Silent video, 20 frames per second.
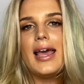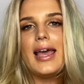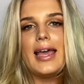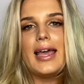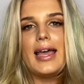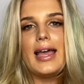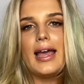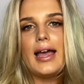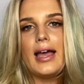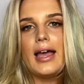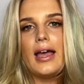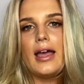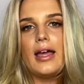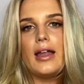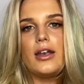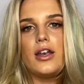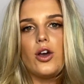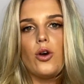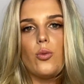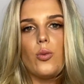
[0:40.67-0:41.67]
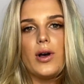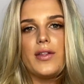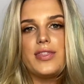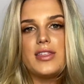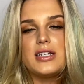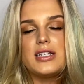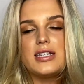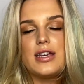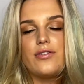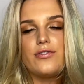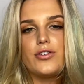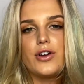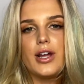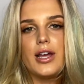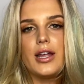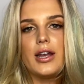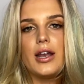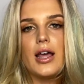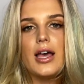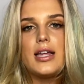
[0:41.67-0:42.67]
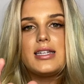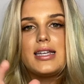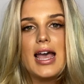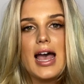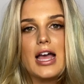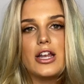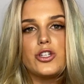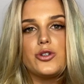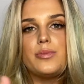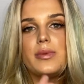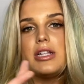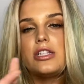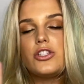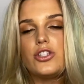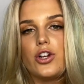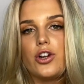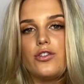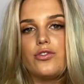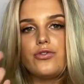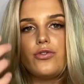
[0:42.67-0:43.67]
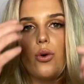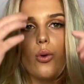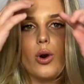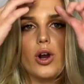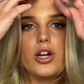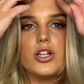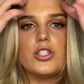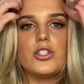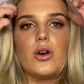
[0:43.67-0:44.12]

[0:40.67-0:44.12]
and what the different attachments are for.